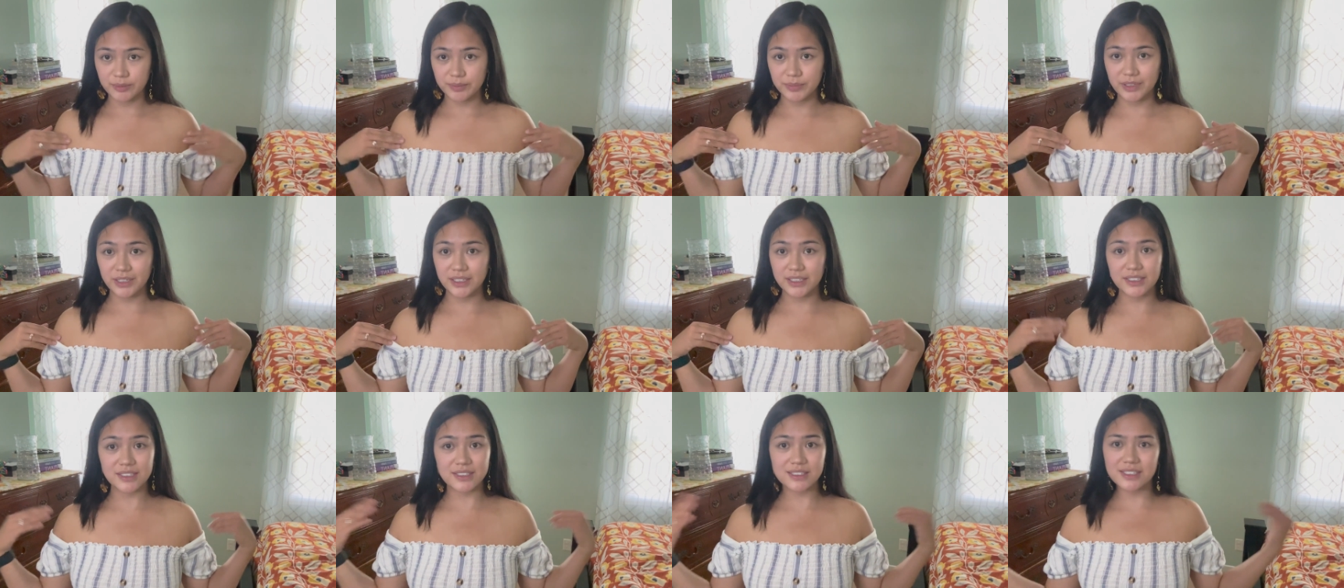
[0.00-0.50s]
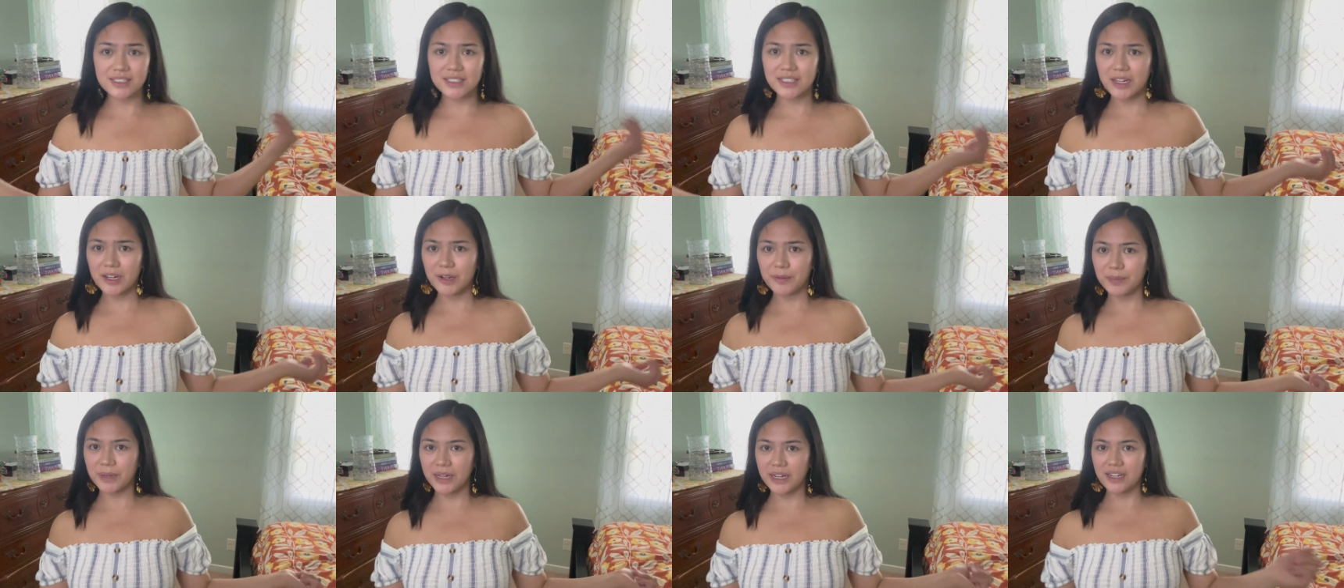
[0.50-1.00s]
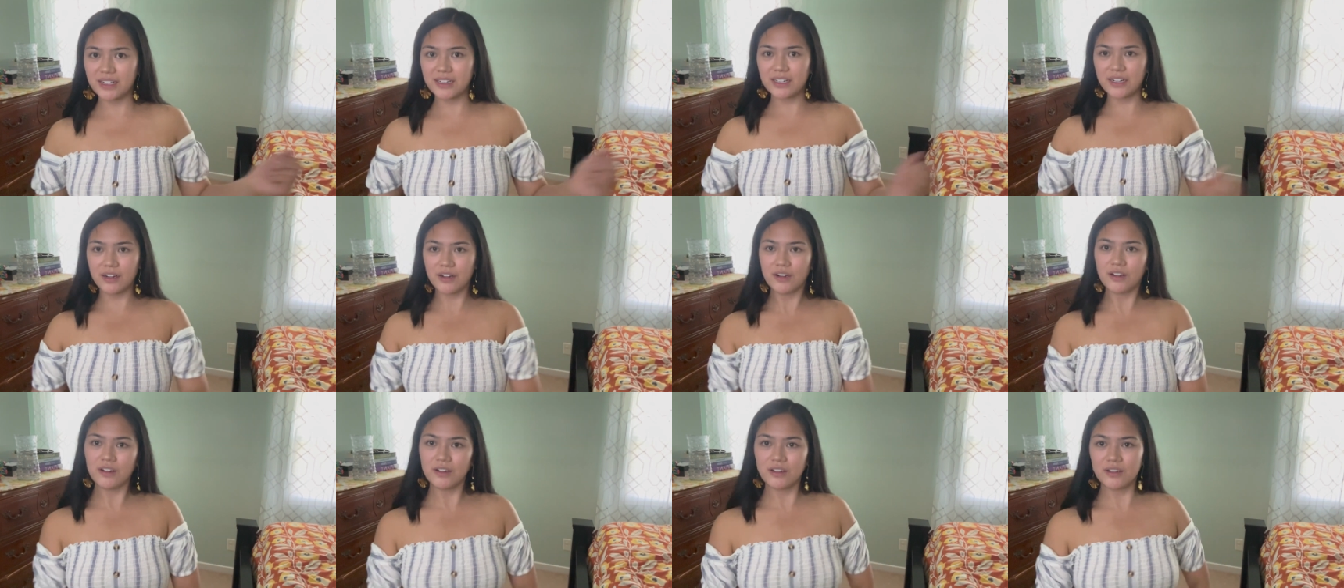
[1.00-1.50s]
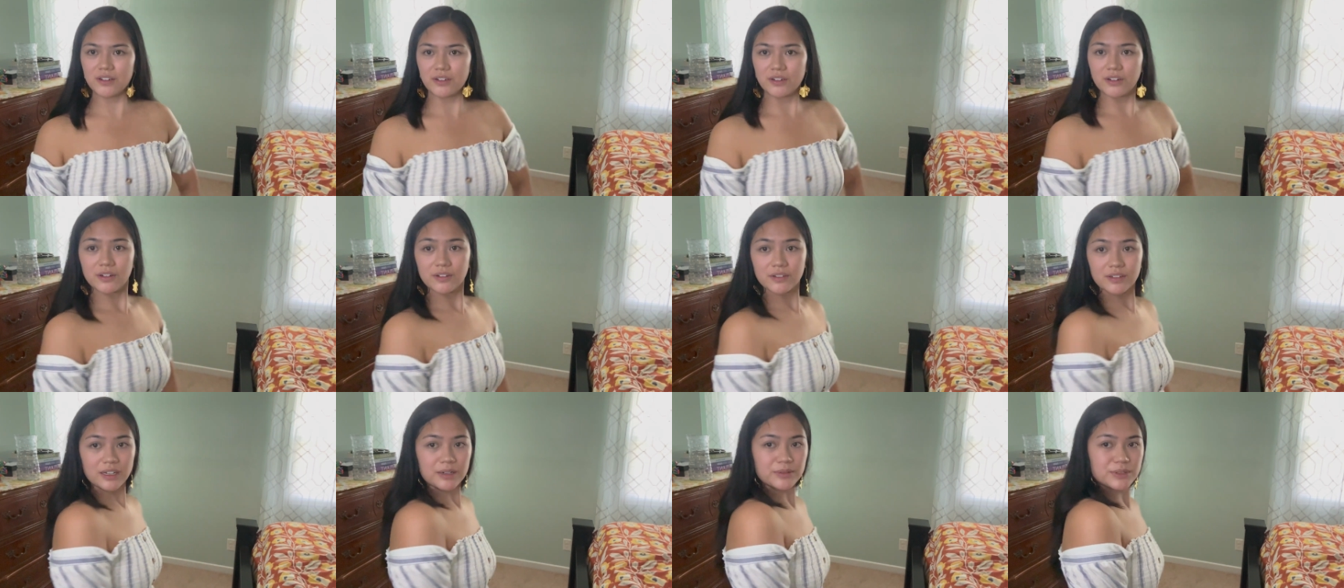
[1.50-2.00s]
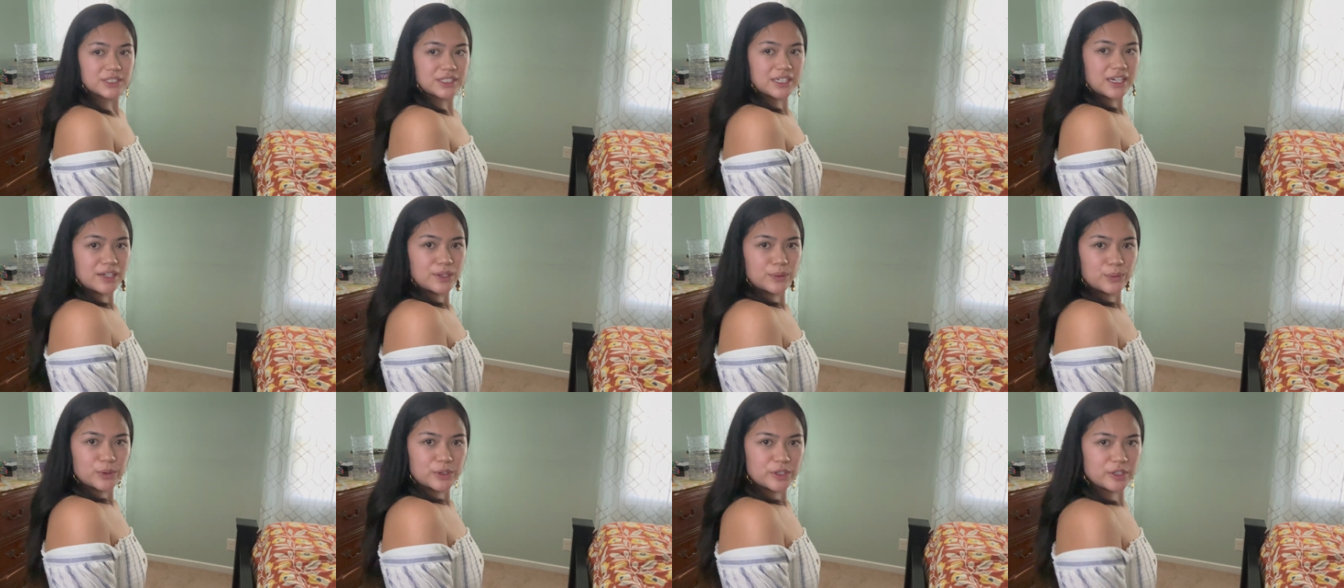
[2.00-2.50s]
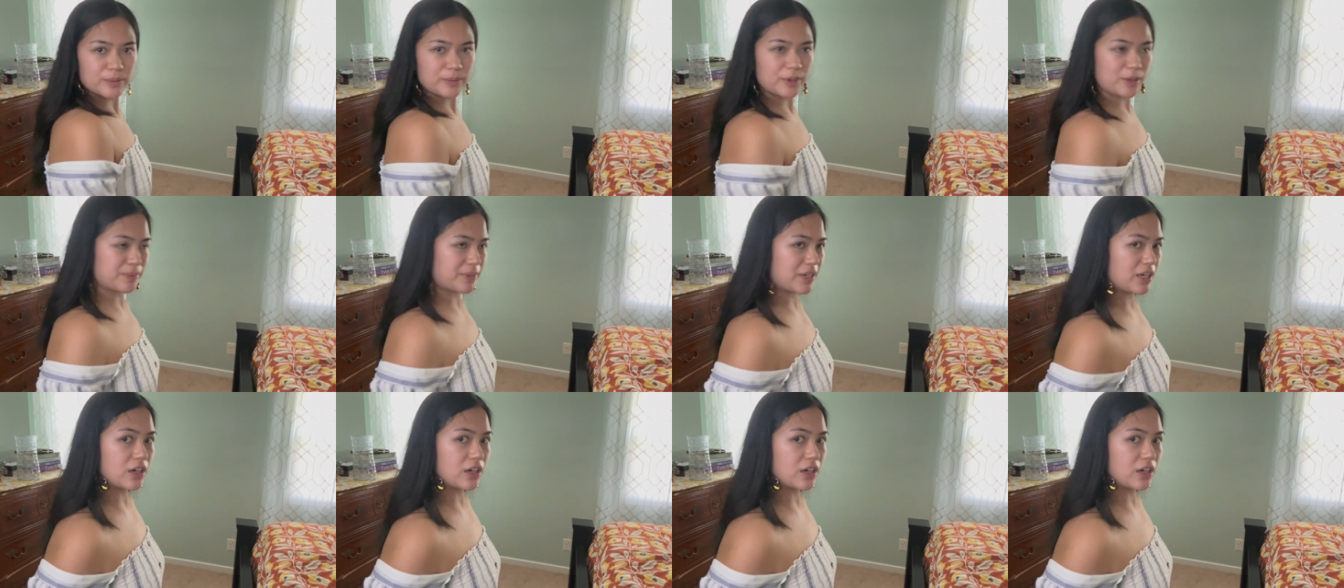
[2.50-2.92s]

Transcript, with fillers: But this is not bad at all. I was kind of worried about my